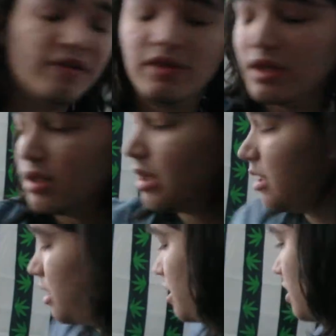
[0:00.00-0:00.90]
everything
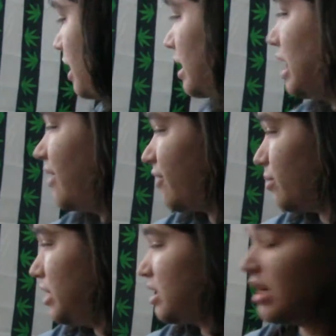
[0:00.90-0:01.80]
that I got from
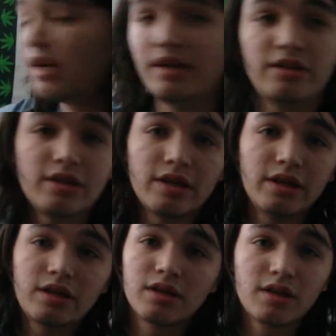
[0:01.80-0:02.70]
these guys.
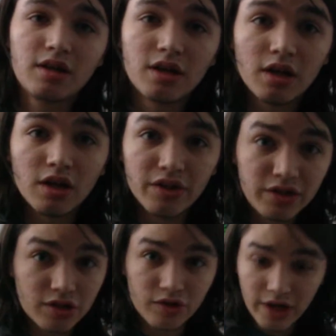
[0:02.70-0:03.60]
Like, this
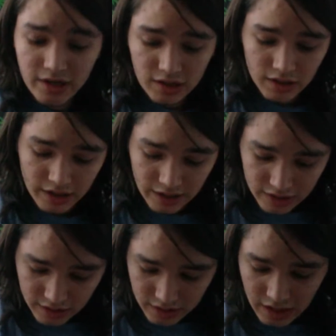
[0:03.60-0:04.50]
is crazy. Like,
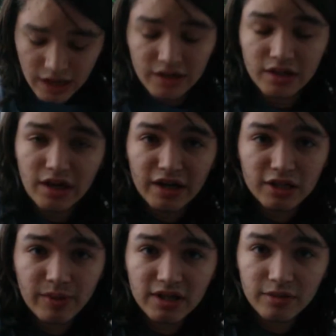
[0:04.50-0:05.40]
I did not
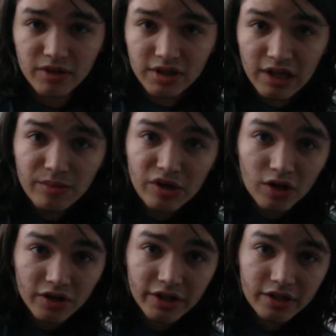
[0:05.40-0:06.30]
expect them to send me
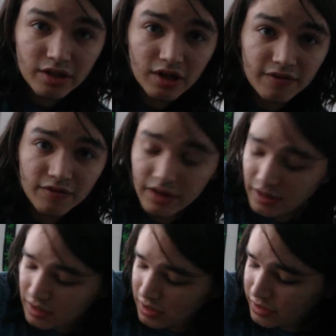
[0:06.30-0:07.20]
all this stuff.
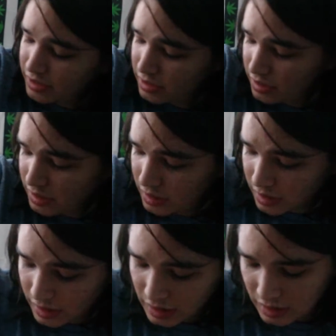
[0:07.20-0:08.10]
Like, seriously?
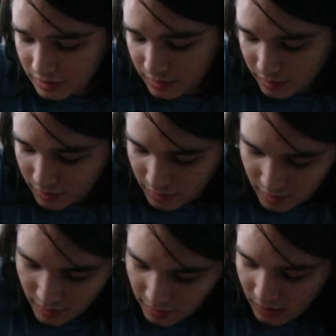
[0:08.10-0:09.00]
Like,
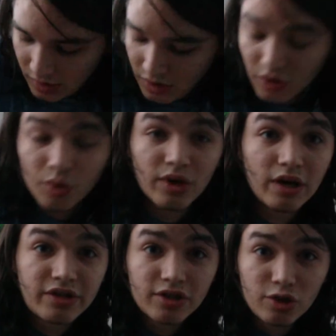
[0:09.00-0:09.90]
what
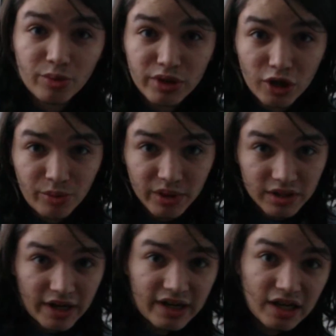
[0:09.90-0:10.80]
else is super dope is
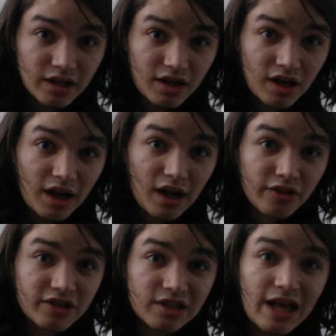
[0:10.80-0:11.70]
I got a
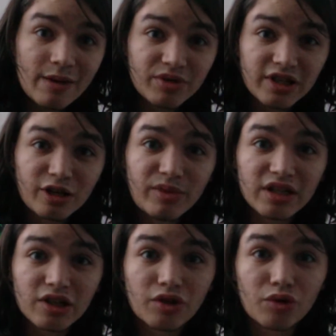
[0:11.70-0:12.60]
hell of slaps that I'm about to